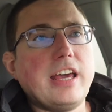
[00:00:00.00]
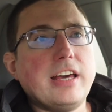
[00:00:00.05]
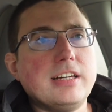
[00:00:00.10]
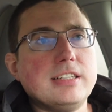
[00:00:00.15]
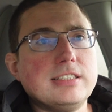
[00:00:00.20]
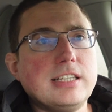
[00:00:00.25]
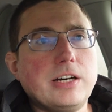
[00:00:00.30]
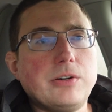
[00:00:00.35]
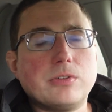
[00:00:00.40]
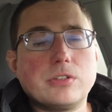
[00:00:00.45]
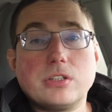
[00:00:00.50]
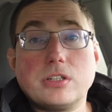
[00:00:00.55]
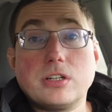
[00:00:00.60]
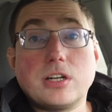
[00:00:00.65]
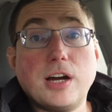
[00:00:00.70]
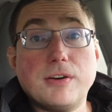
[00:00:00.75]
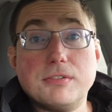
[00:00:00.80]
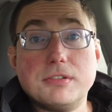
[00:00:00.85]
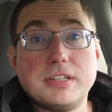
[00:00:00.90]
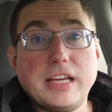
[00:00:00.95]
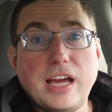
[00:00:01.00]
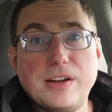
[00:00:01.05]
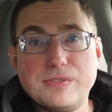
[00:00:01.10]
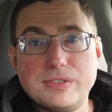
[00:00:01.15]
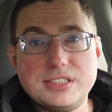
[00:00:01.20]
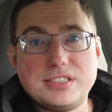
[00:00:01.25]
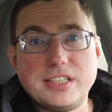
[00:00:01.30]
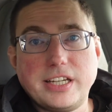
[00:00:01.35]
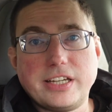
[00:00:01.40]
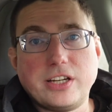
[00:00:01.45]
and that covered
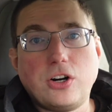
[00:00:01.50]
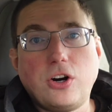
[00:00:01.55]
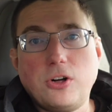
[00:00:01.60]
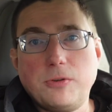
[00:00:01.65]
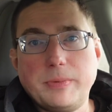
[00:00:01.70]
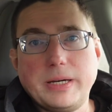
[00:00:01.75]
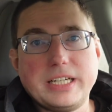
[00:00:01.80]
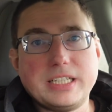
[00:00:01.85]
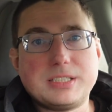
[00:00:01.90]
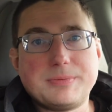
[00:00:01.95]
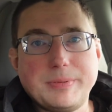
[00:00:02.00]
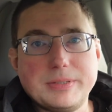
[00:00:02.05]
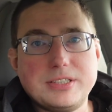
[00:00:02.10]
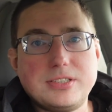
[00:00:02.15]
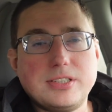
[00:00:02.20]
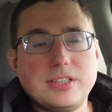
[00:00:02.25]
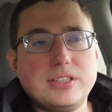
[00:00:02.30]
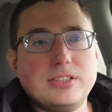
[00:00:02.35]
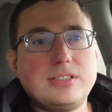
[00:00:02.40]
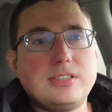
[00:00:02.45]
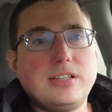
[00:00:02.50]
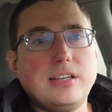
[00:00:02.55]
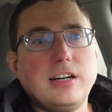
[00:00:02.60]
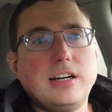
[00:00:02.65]
everything, all my expenses,